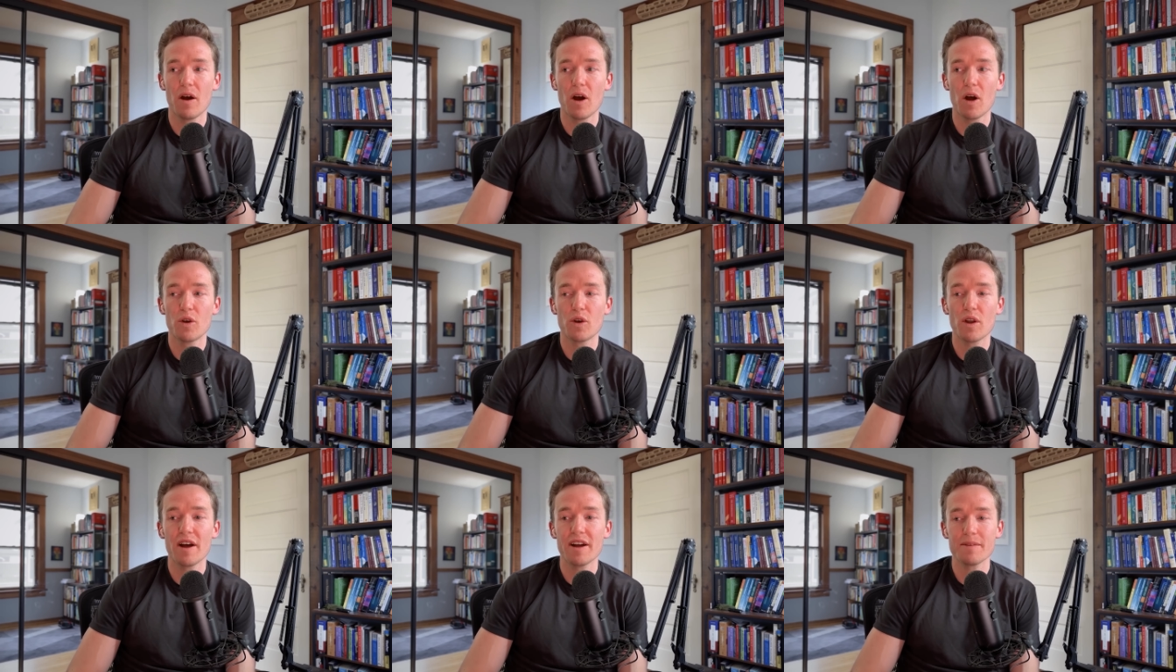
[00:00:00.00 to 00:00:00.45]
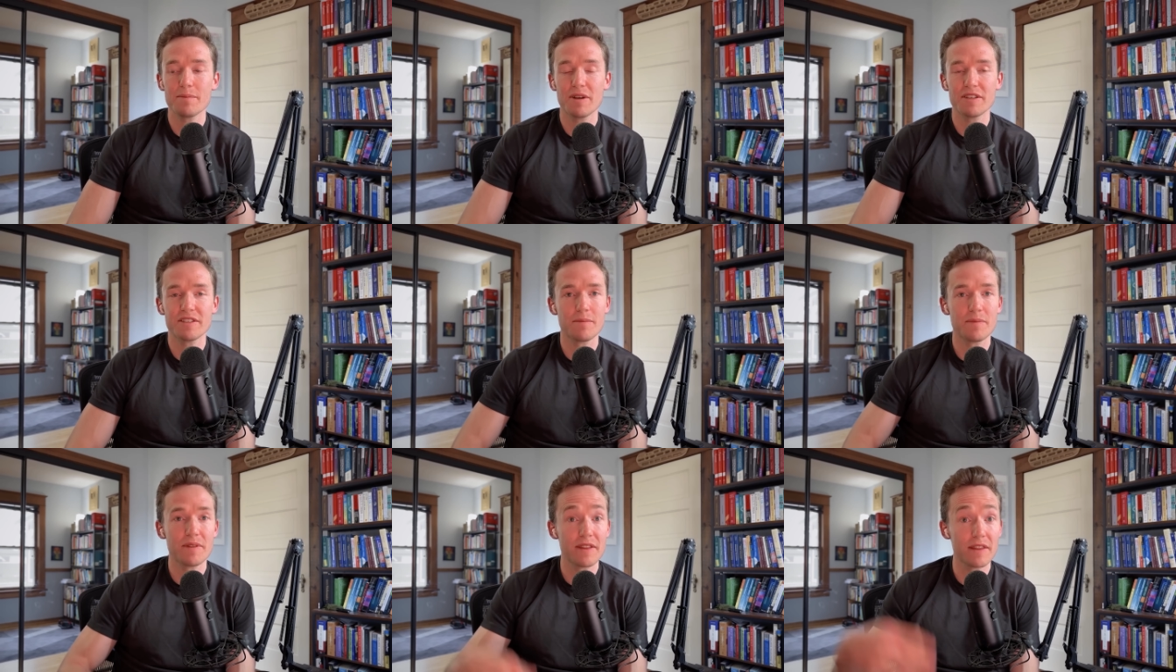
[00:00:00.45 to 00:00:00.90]
are talking about
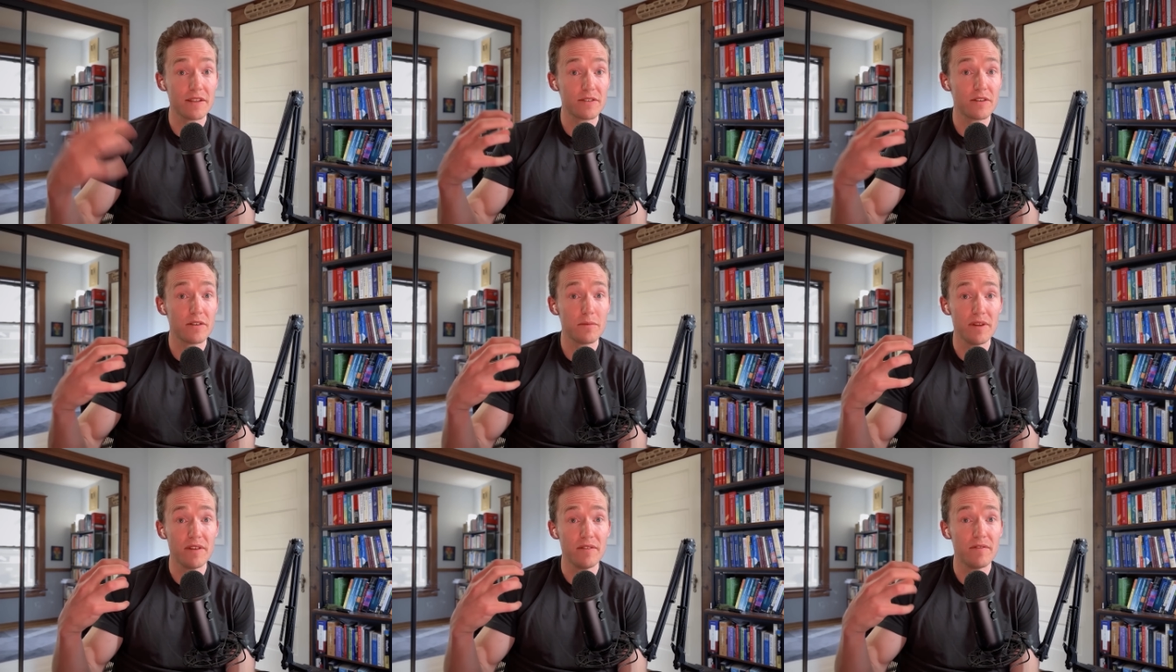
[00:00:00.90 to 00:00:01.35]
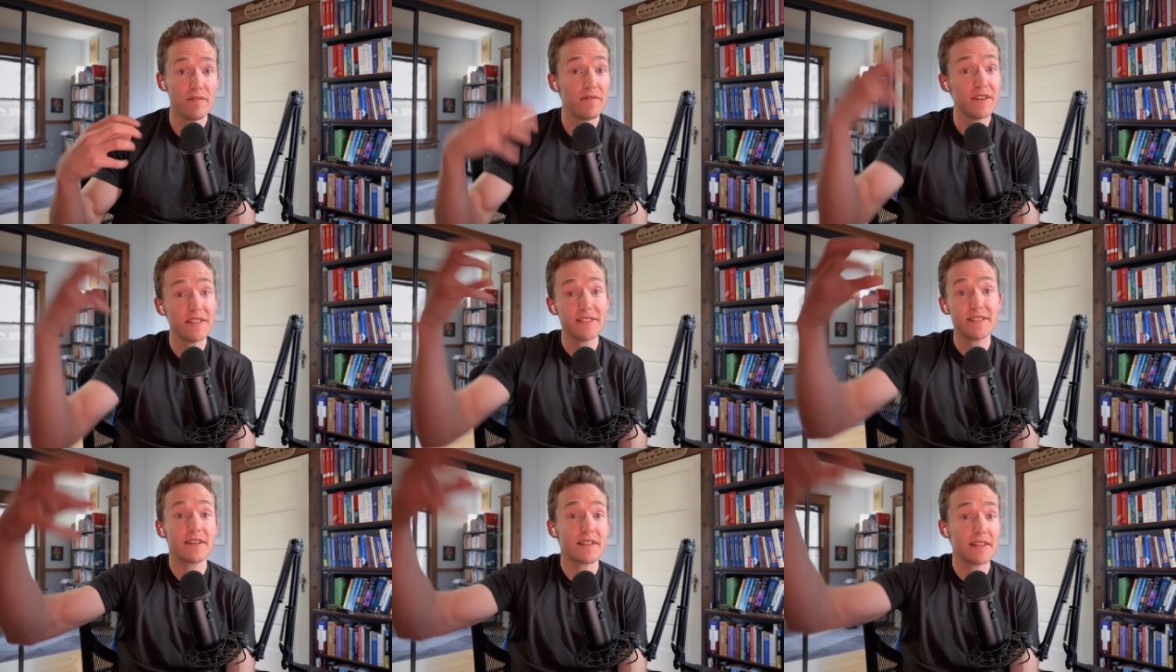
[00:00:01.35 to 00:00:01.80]
something that should be
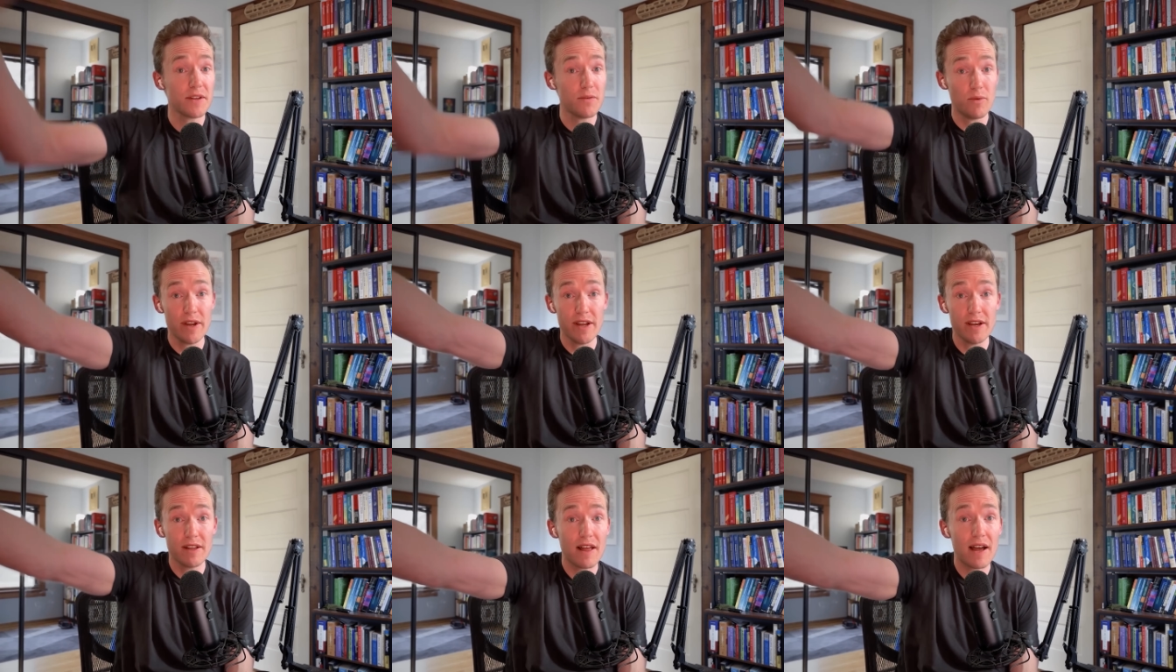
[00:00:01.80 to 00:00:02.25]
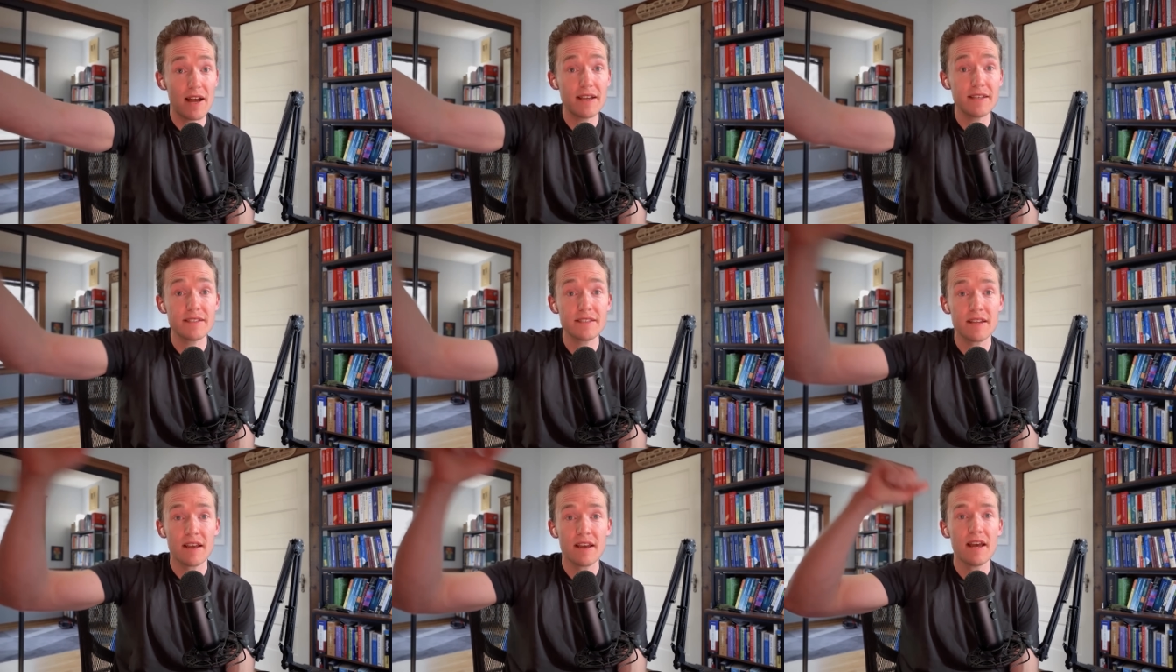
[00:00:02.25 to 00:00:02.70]
physically
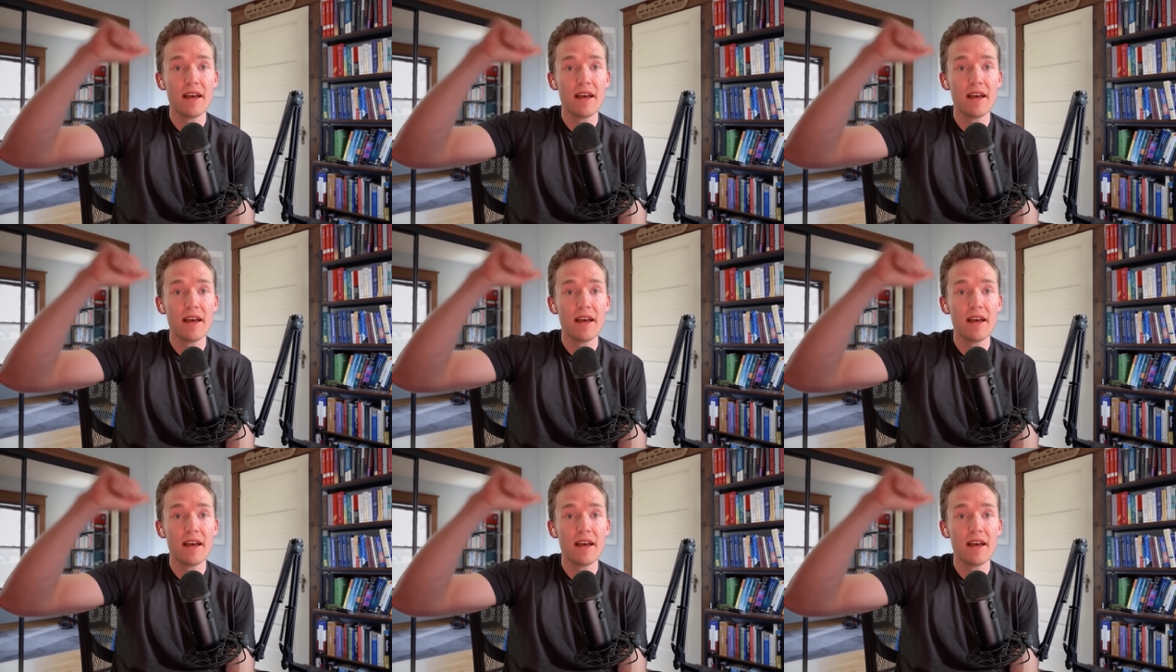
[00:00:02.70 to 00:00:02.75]
realized.